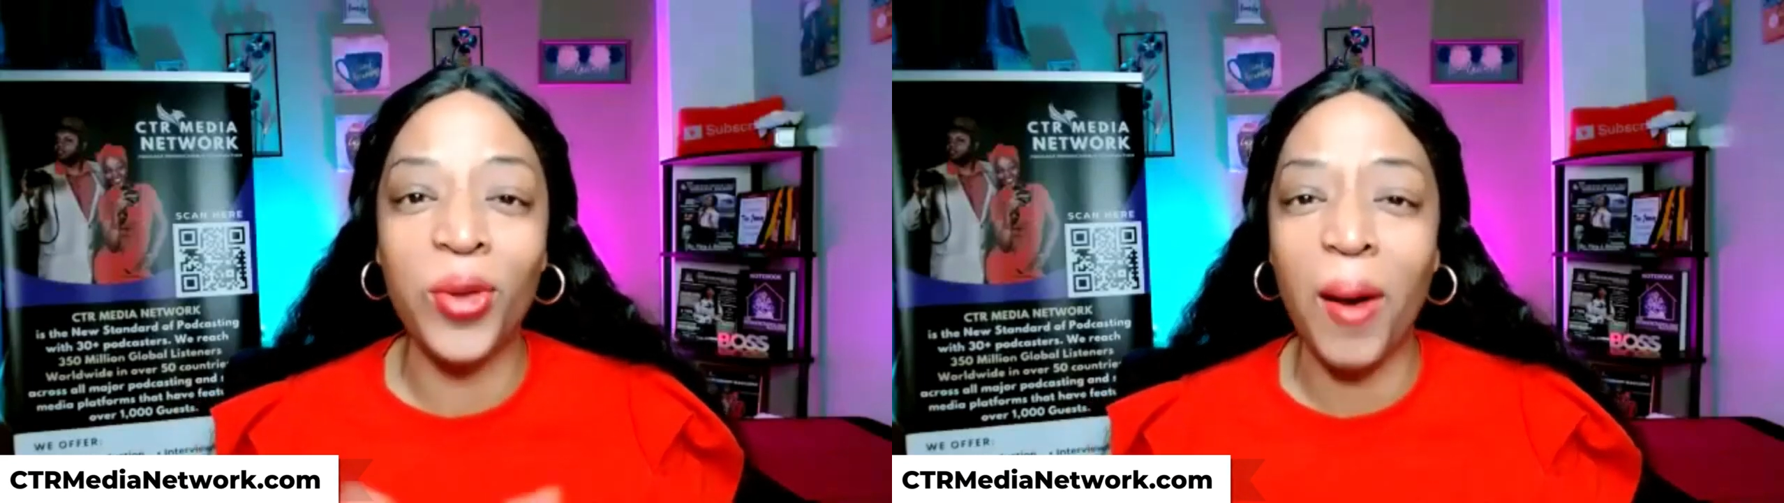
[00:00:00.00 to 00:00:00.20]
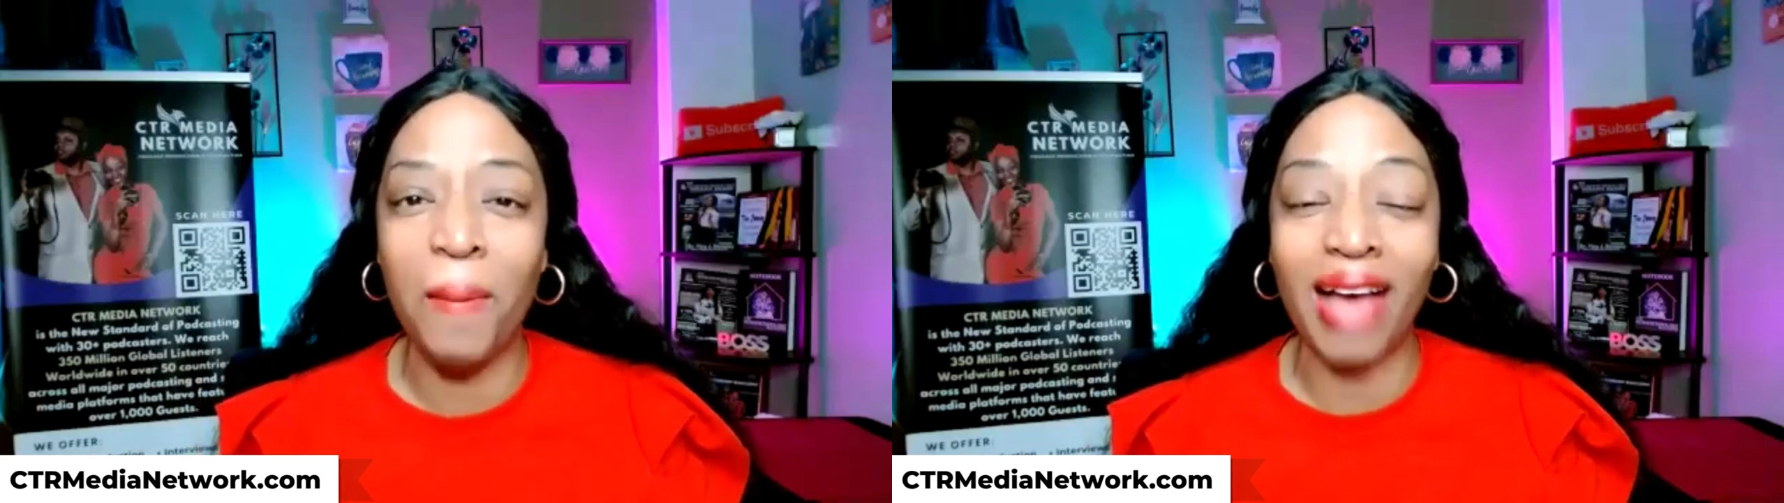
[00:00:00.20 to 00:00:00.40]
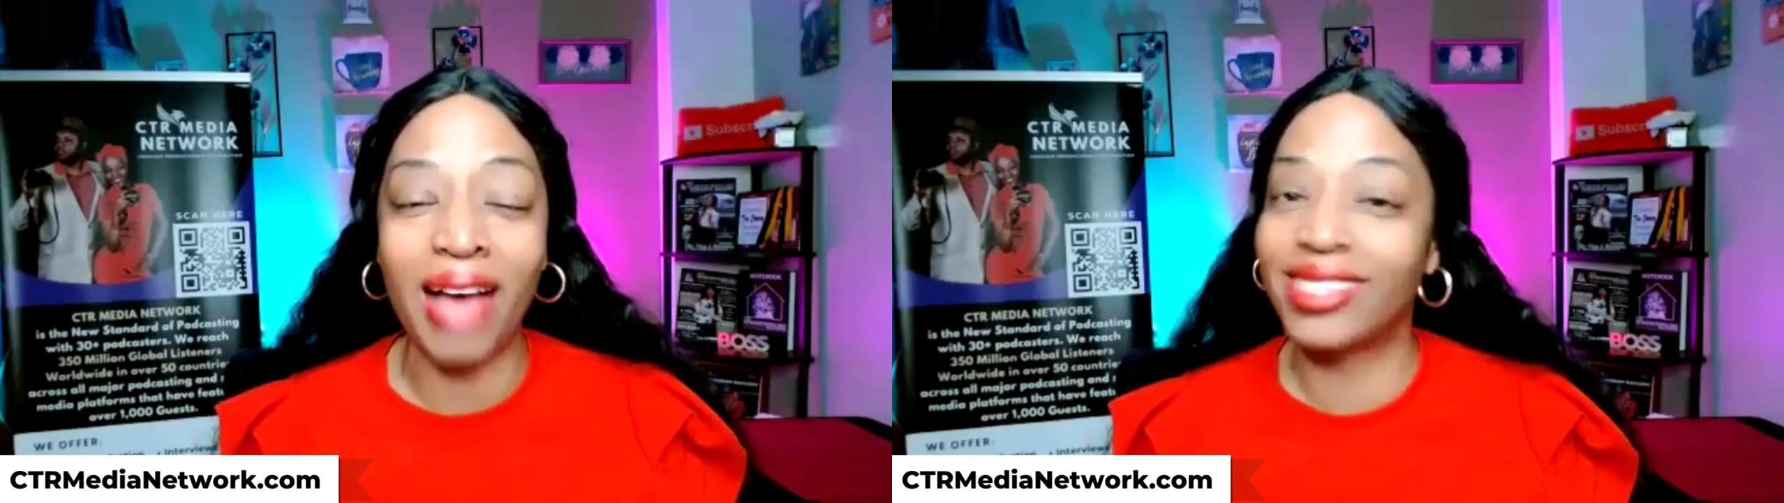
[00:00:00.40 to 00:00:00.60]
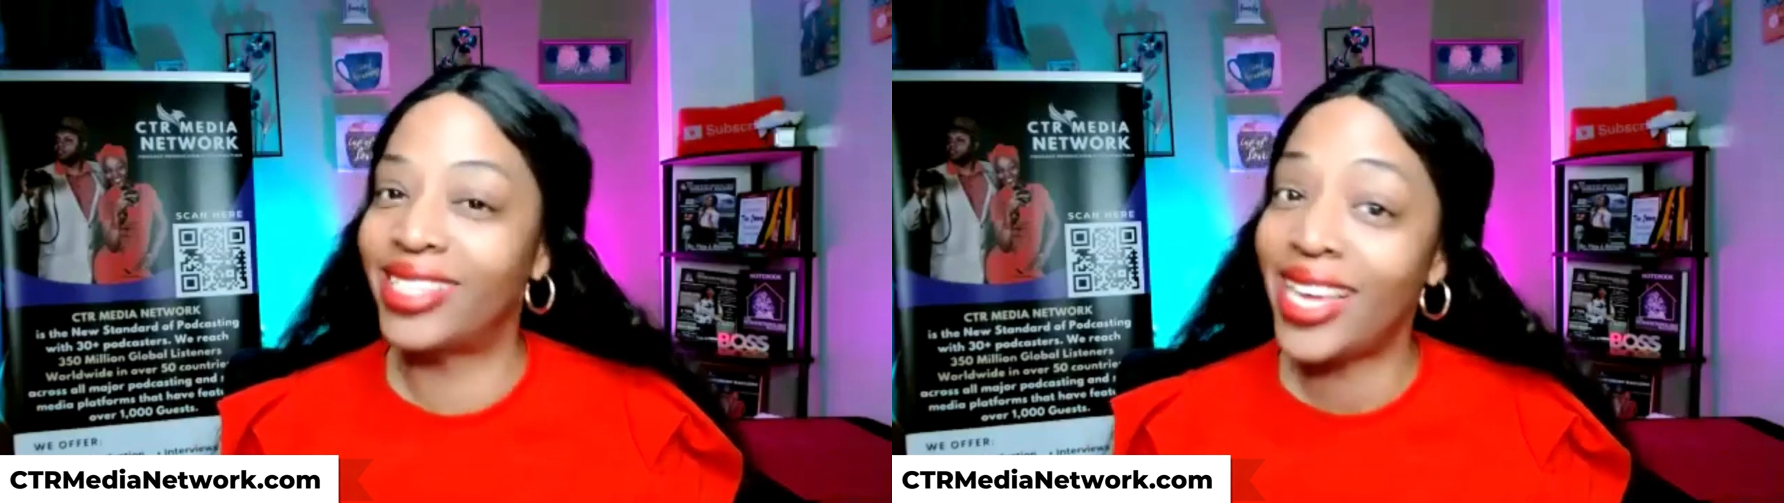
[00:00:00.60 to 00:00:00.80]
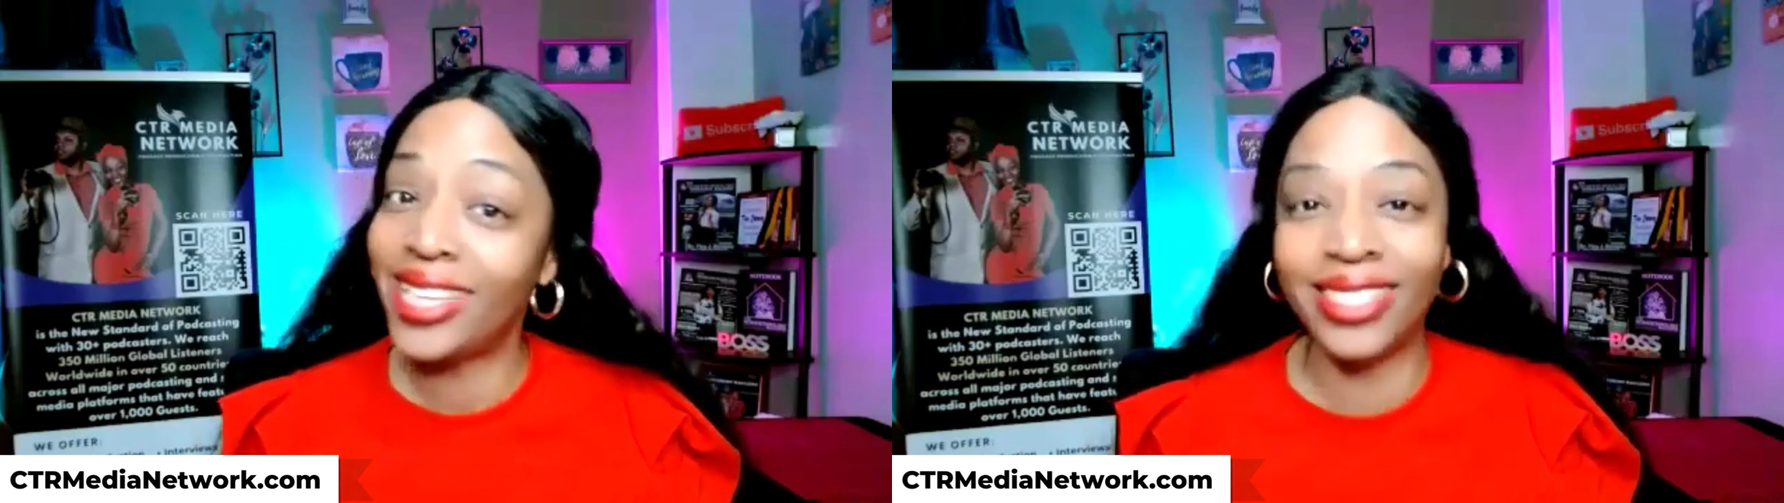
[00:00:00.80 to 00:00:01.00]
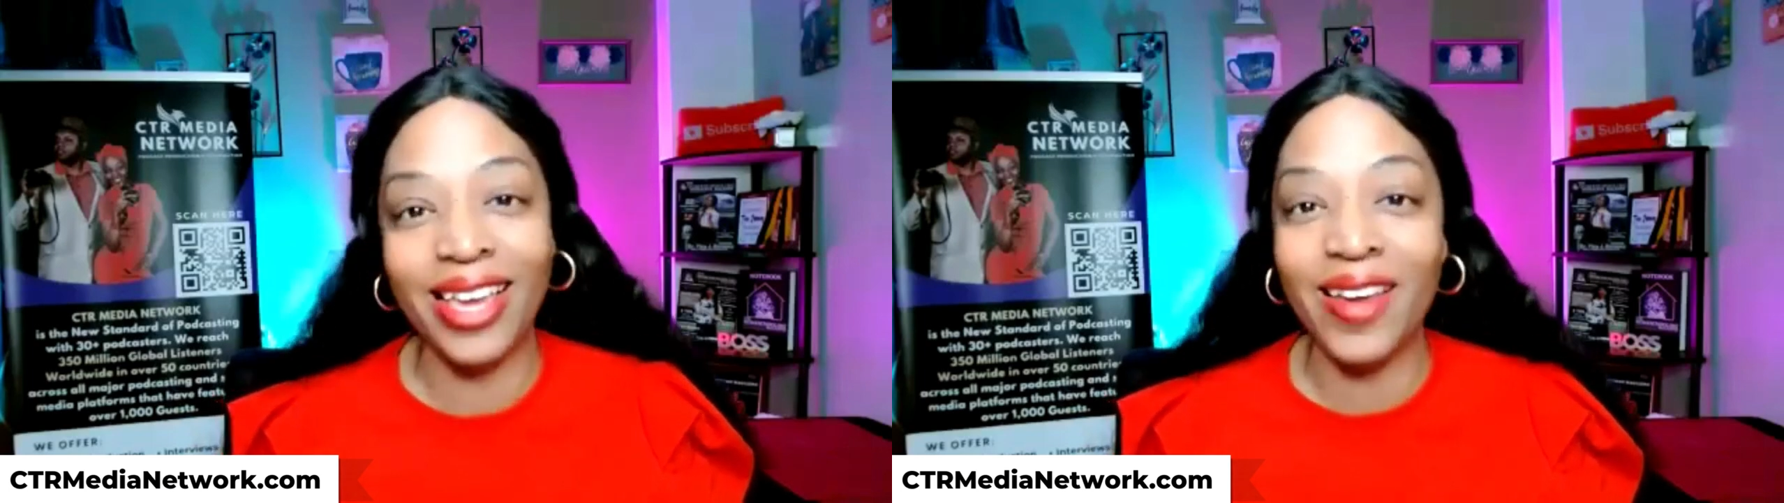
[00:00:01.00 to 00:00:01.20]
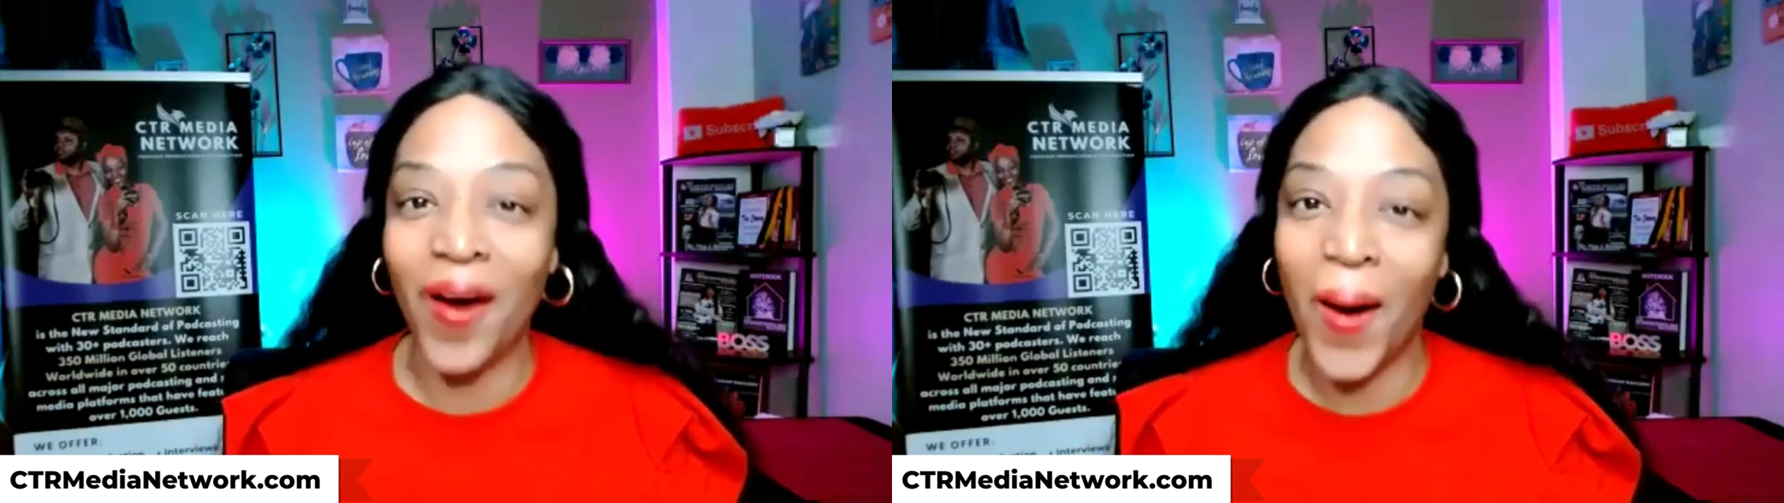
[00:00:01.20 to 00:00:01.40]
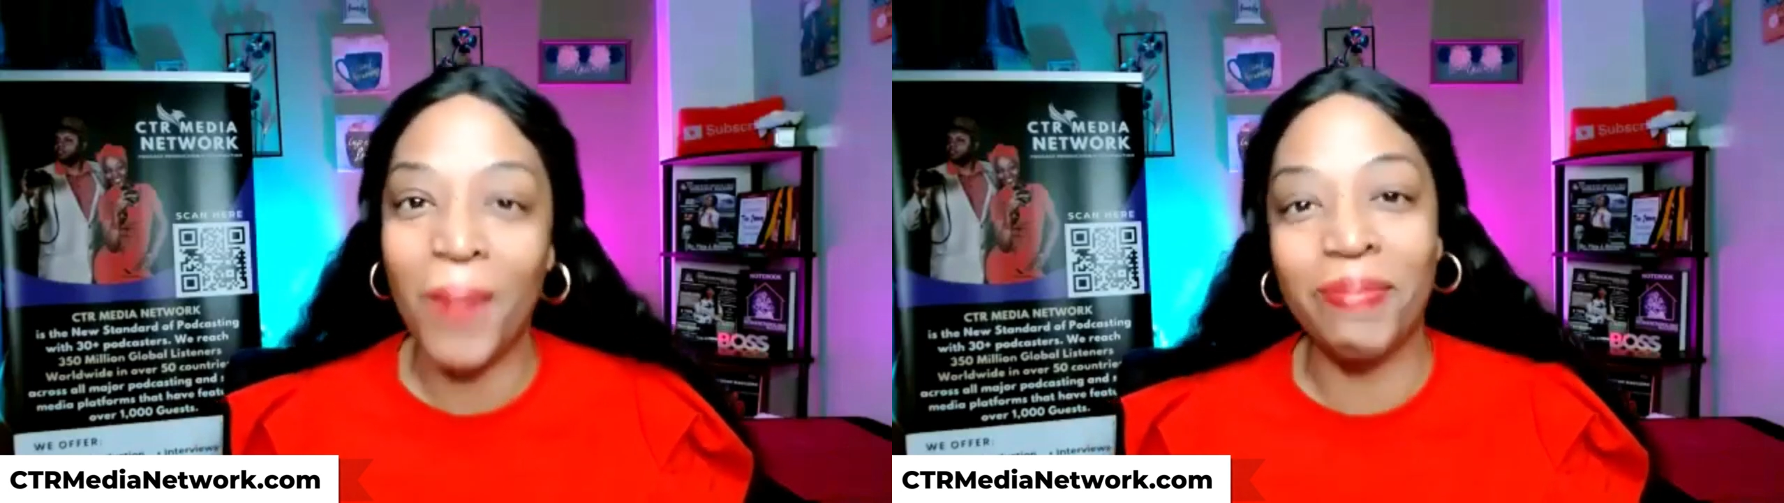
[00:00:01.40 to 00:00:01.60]
you about
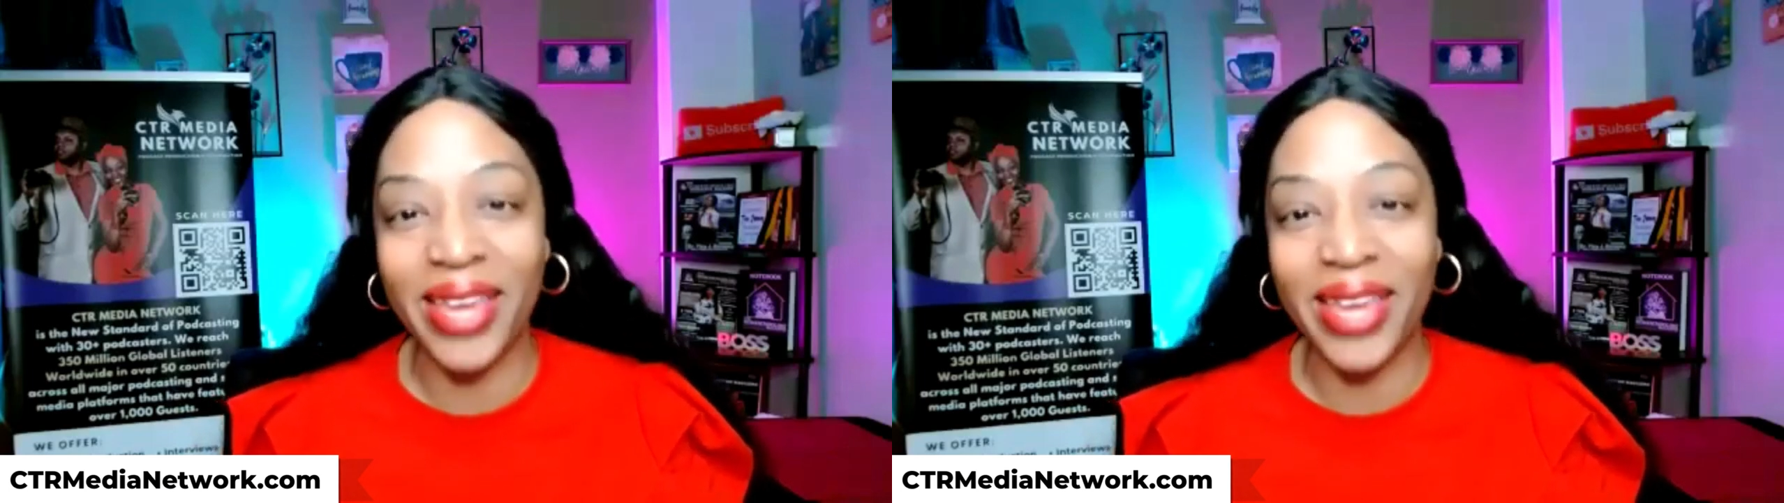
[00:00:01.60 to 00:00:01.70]
CTR